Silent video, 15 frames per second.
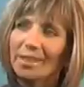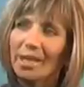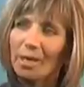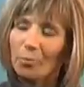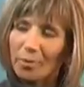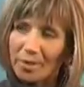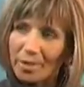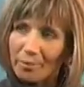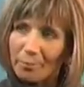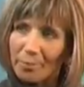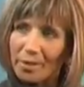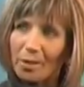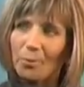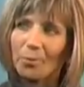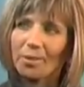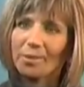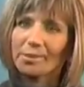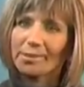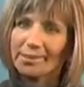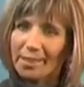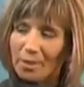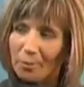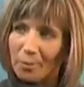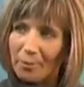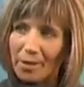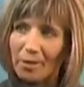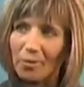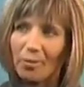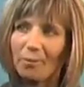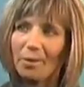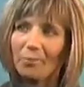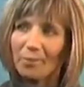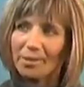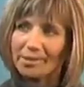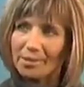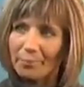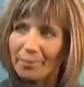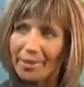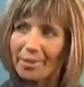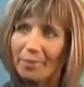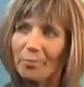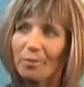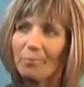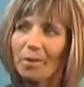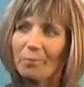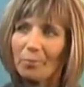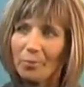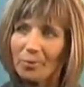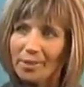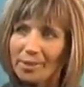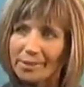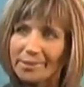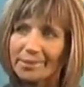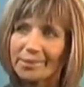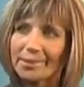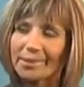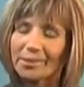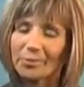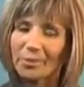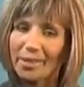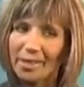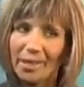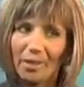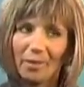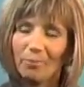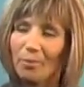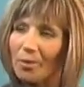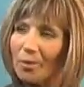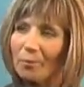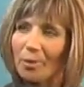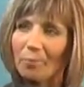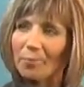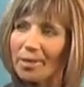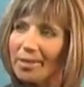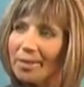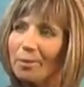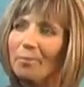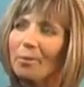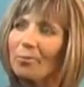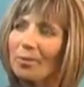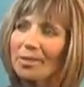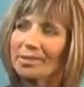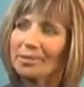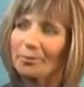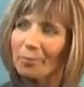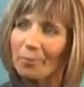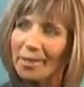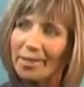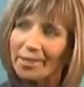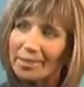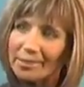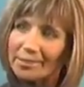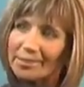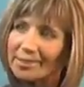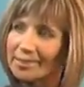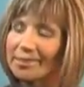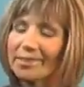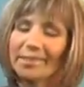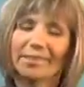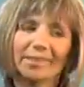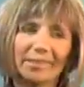I wouldn't have been able to stay home and make all the memories I'm making with my boys. Because right now I'm all about making the memories with my kids and,